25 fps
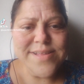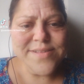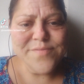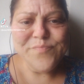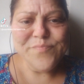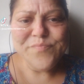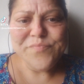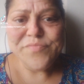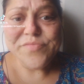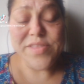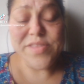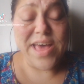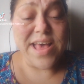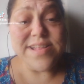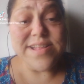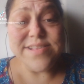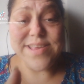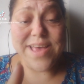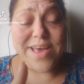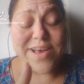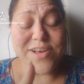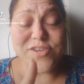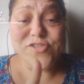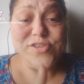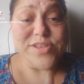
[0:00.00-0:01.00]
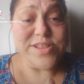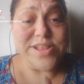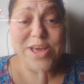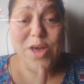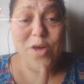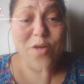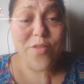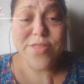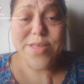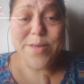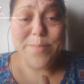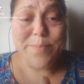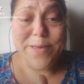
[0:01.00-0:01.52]
That's actually the
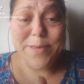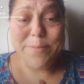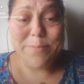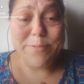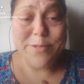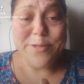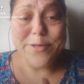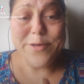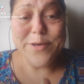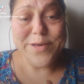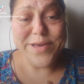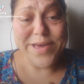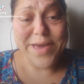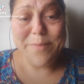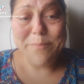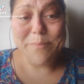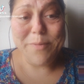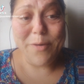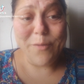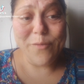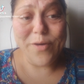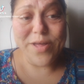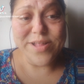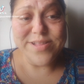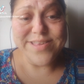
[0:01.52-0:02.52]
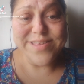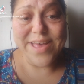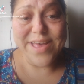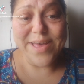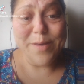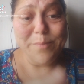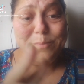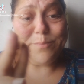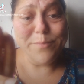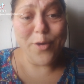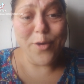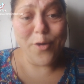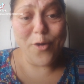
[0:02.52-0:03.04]
only people who get my
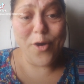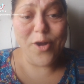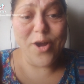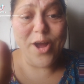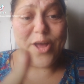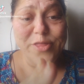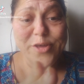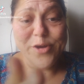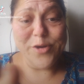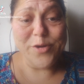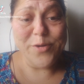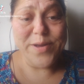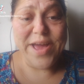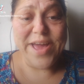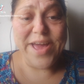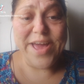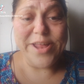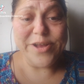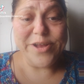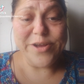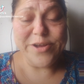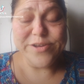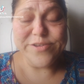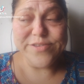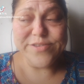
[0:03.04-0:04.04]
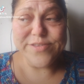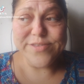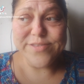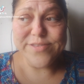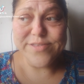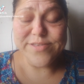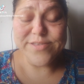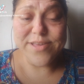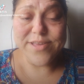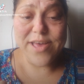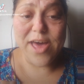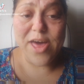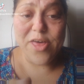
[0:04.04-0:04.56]
WhatsApp or other creators,
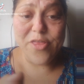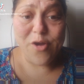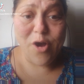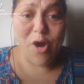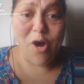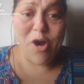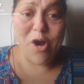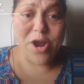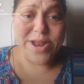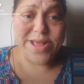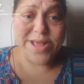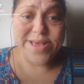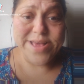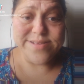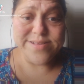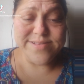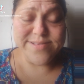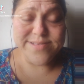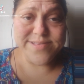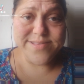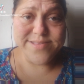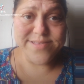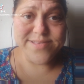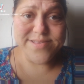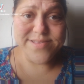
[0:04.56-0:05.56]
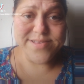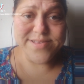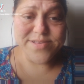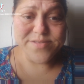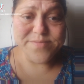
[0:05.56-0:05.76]
other artists.